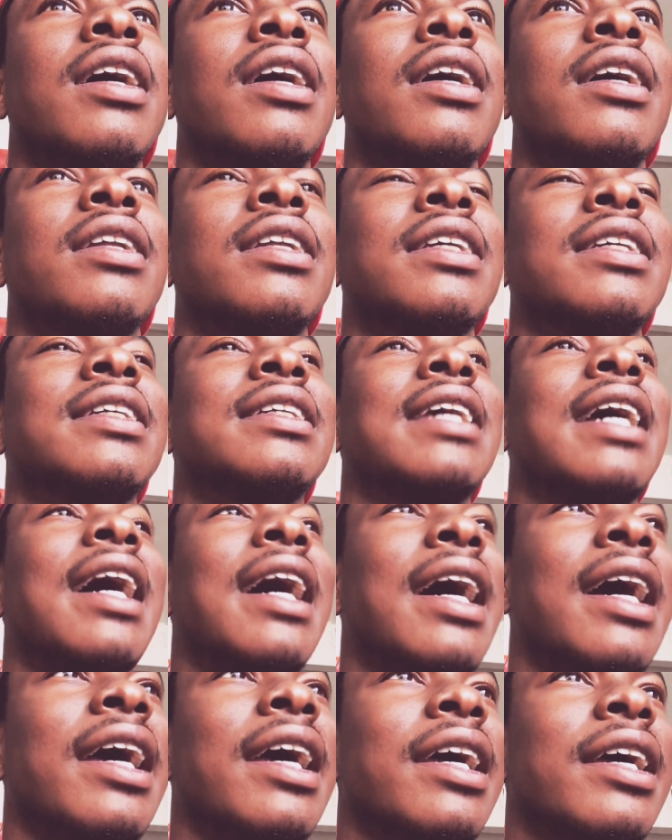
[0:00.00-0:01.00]

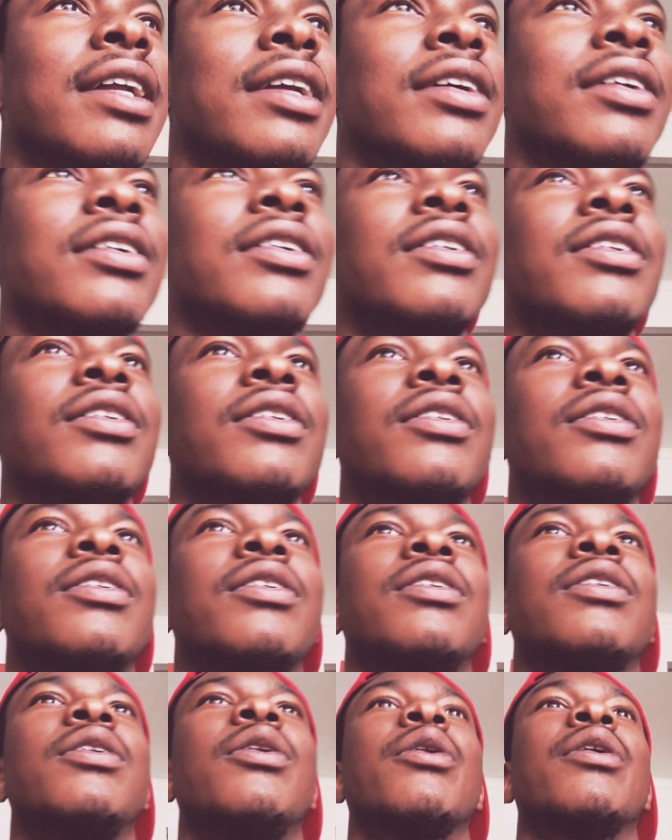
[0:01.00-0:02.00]
decide
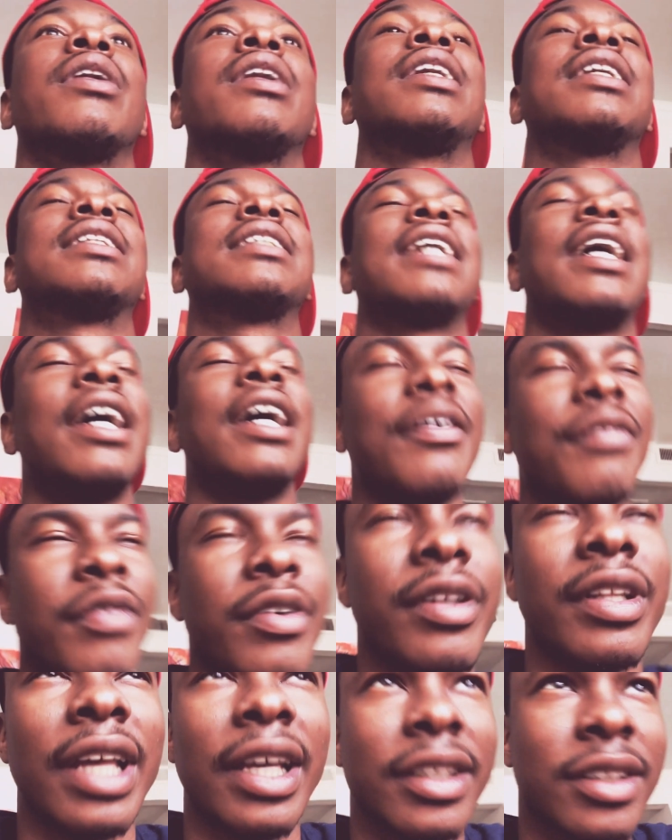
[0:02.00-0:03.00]
or decipher.
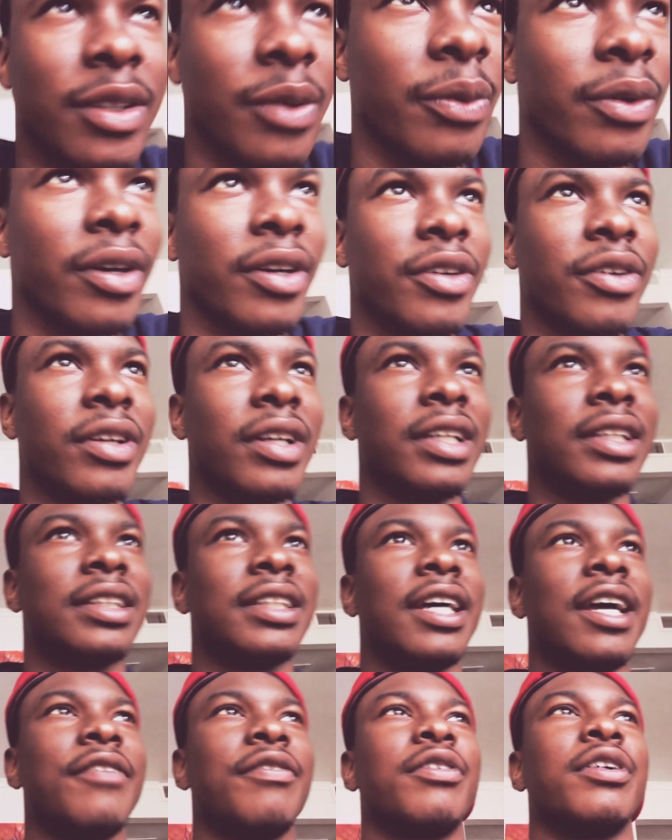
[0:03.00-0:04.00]
That's the word. You can
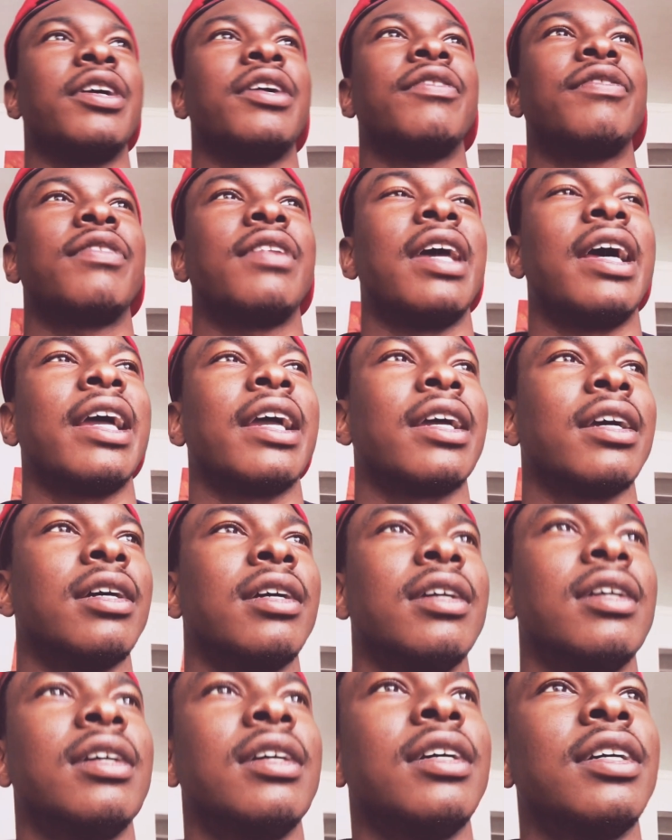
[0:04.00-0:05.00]
decipher if like
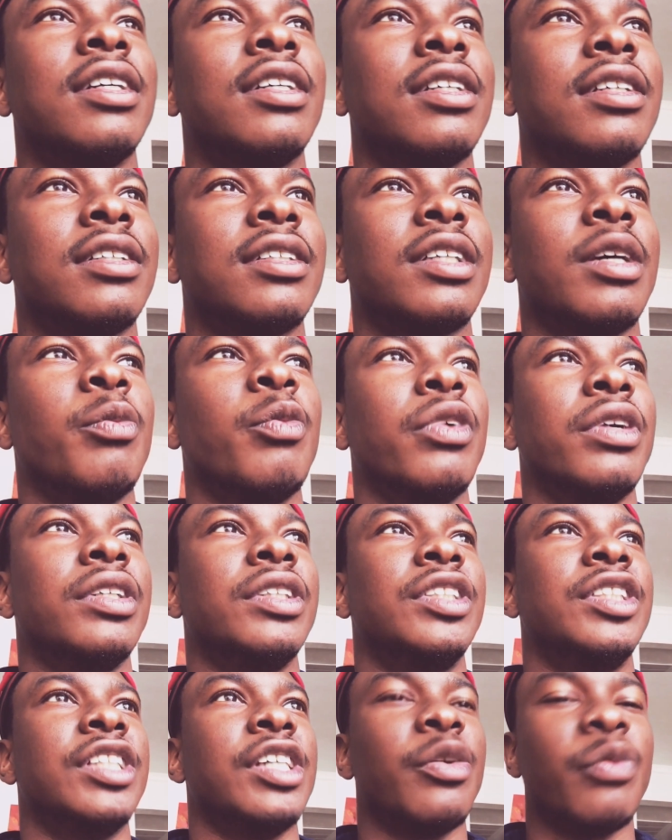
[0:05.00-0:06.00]
someone's
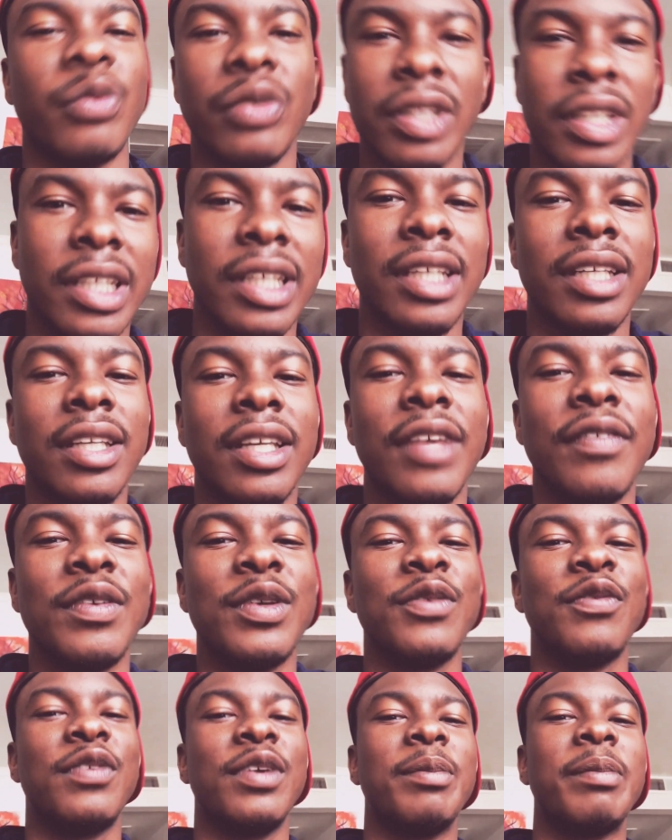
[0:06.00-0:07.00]
genuinely giving you
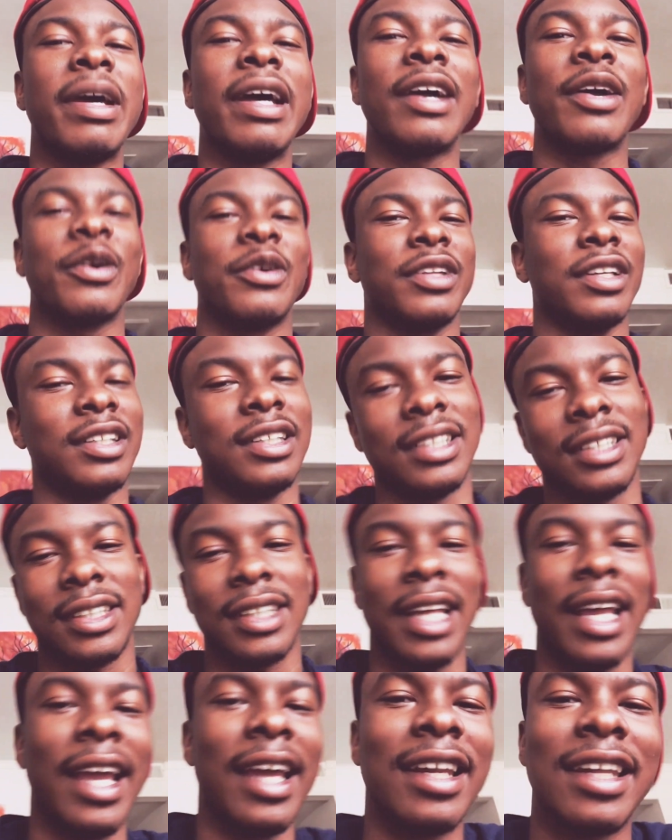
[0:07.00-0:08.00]
feedback or they just a
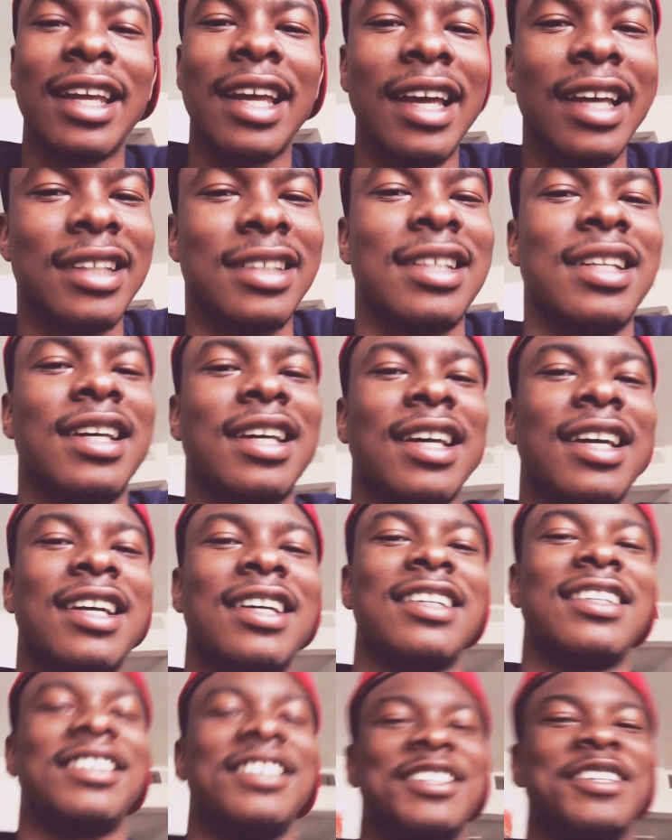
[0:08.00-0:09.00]
hating ass nigga.
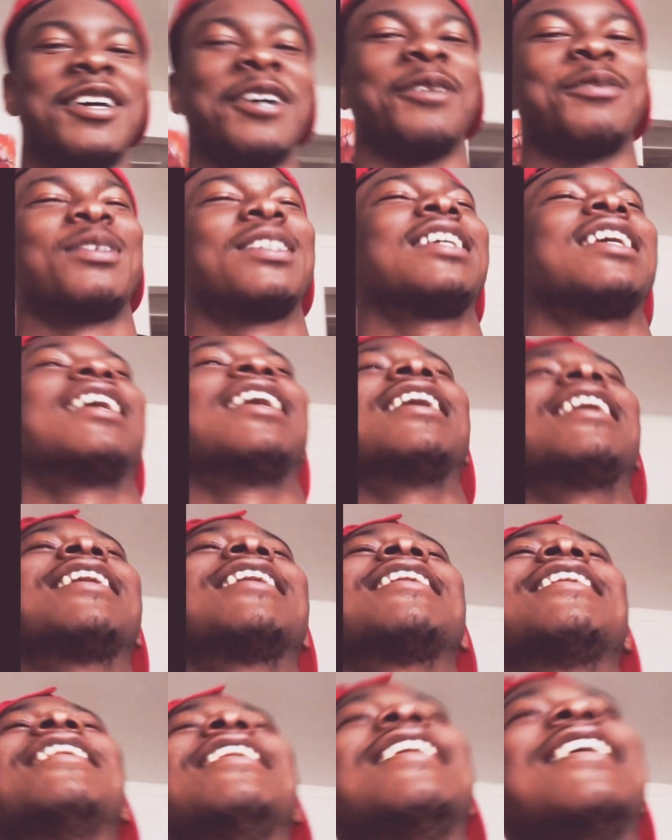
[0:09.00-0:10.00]
You know what I'm saying?
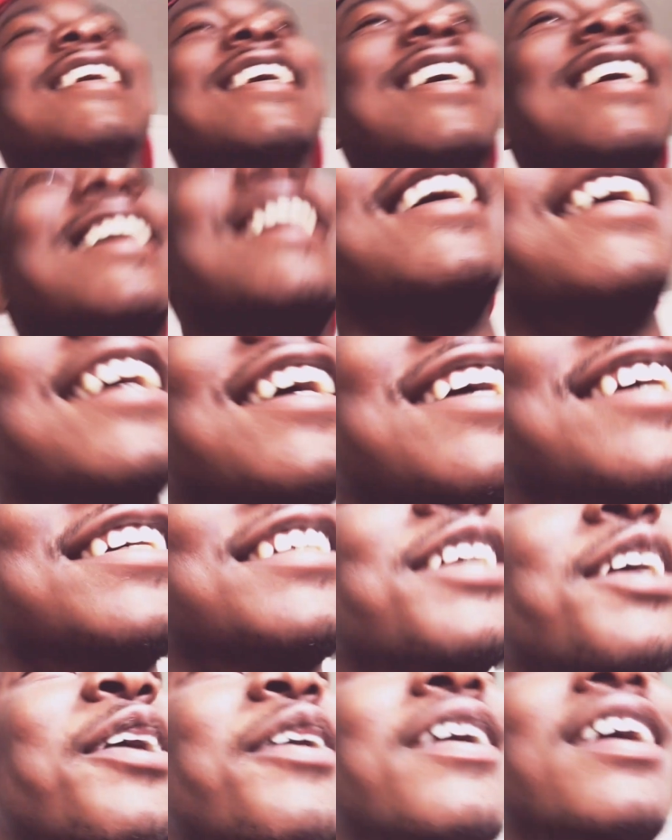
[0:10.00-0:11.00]

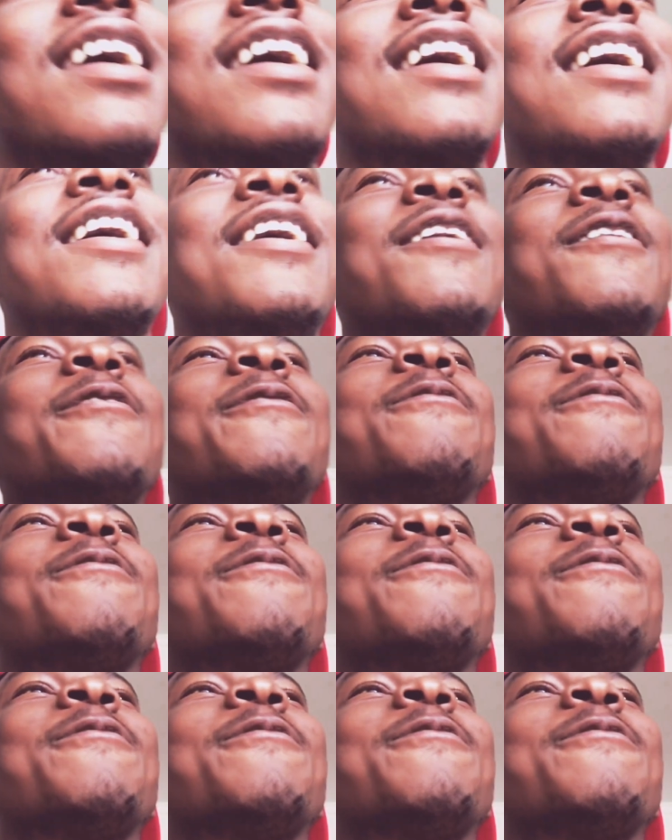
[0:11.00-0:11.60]
So,